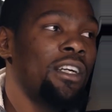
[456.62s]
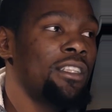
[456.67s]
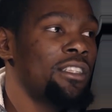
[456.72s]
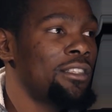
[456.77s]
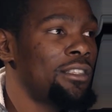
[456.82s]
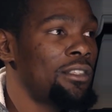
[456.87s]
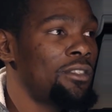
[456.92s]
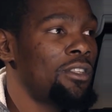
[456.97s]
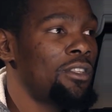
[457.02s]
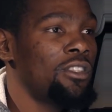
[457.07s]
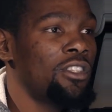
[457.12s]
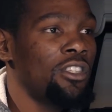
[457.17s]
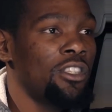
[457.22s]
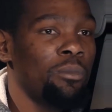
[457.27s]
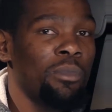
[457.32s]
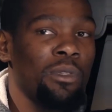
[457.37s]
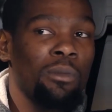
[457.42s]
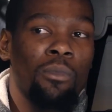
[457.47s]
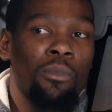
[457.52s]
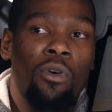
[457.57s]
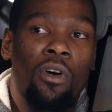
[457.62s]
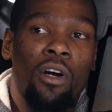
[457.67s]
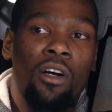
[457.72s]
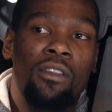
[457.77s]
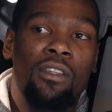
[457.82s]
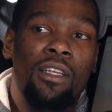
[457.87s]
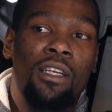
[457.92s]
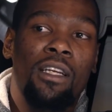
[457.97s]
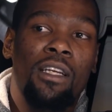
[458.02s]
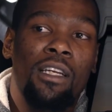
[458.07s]
I just learned to just be more
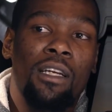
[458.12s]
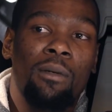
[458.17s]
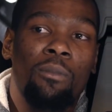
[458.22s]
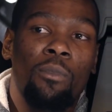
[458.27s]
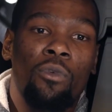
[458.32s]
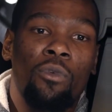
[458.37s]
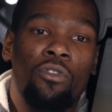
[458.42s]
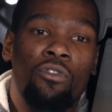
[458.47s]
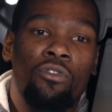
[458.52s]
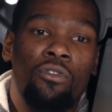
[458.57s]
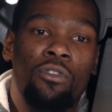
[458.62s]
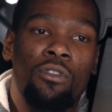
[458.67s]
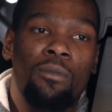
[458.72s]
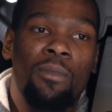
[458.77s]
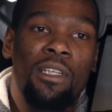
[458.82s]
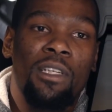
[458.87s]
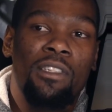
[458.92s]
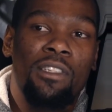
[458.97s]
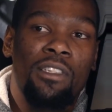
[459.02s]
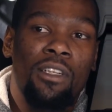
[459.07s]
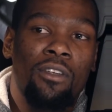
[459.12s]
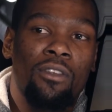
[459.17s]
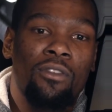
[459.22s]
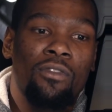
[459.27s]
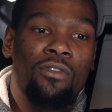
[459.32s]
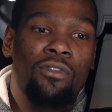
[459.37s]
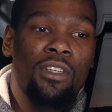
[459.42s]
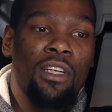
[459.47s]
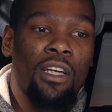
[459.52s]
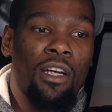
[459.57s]
authentic and more true to
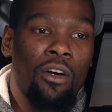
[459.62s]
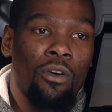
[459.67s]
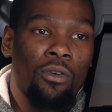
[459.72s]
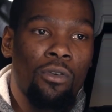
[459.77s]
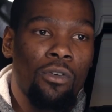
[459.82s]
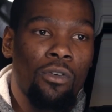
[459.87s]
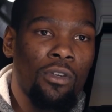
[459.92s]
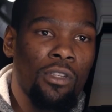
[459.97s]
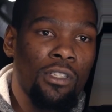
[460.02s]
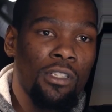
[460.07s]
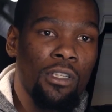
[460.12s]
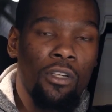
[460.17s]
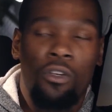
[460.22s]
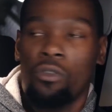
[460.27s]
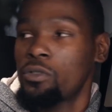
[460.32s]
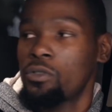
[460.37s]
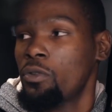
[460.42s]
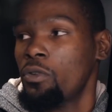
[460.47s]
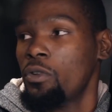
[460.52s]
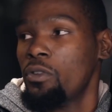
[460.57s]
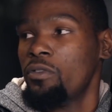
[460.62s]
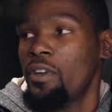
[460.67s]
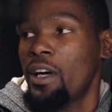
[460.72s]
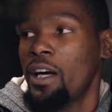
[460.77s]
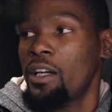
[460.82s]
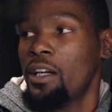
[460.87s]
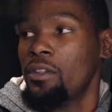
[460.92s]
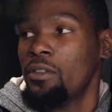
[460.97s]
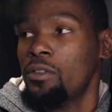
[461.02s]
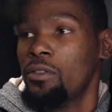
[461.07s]
myself and hold on to those core
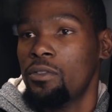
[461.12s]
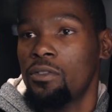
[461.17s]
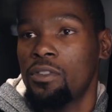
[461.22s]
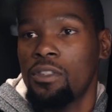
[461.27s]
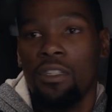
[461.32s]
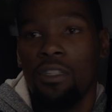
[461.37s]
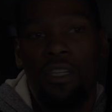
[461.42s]
values.